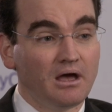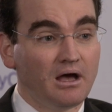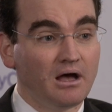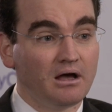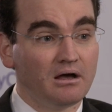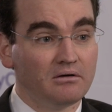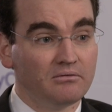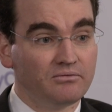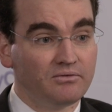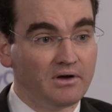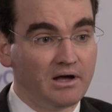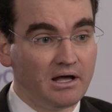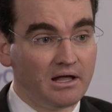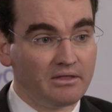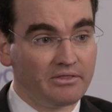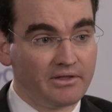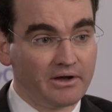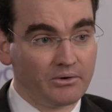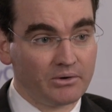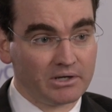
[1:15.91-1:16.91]
of
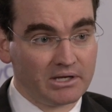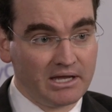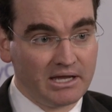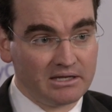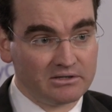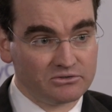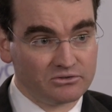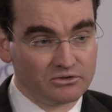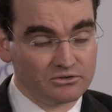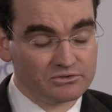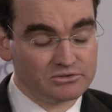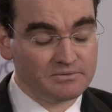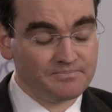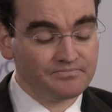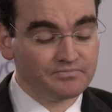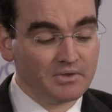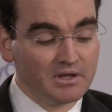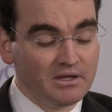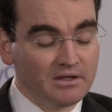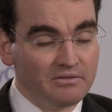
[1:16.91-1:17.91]
uh, thyroid cancers.
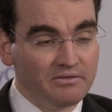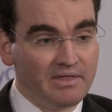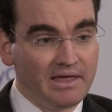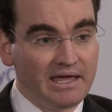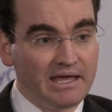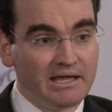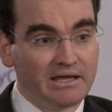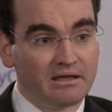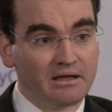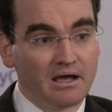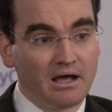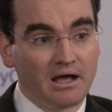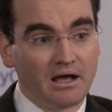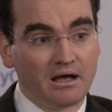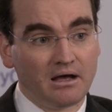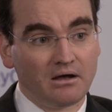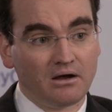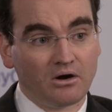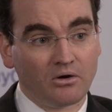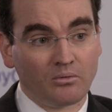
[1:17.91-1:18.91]
They uh,